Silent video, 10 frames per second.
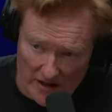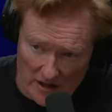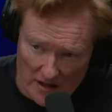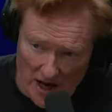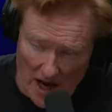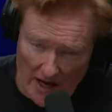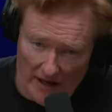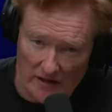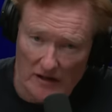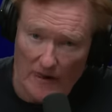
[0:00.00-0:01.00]
a young
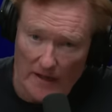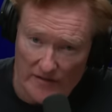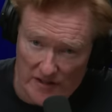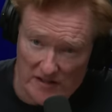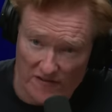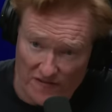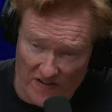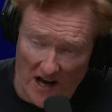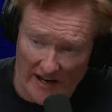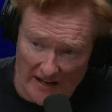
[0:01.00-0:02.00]
guy. This is a
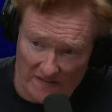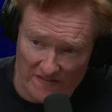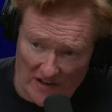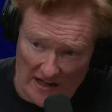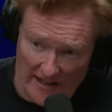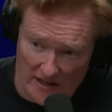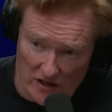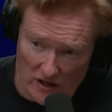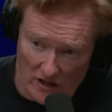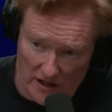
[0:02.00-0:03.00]
fine, fine
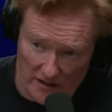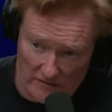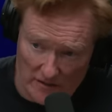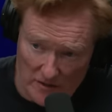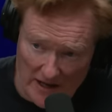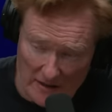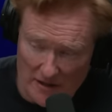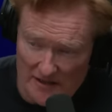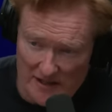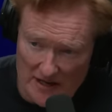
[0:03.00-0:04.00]
car. Okay. I'm
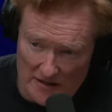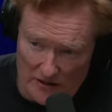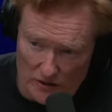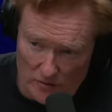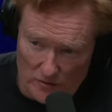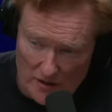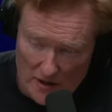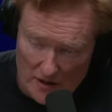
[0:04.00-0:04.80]
not saying that you